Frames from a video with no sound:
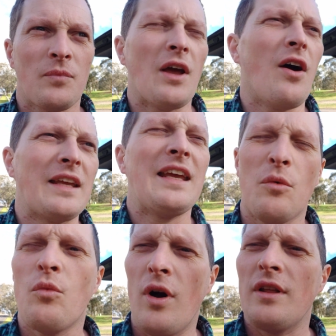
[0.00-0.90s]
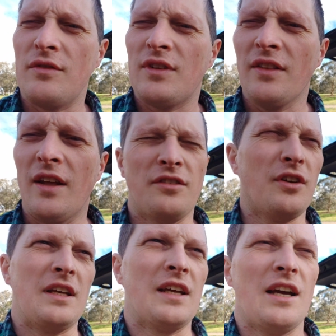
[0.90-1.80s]
now I get why you've done that. It's
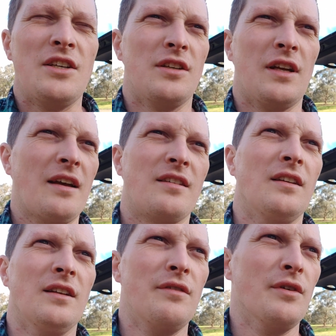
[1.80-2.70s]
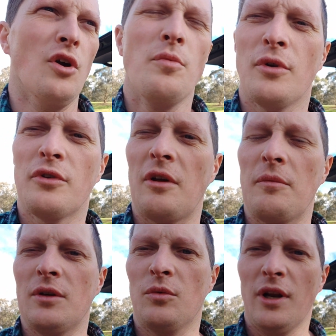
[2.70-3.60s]
like in case you accidentally leave it open or
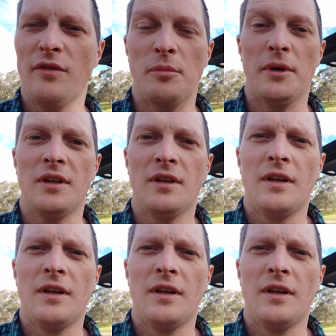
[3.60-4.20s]
something, whatever, but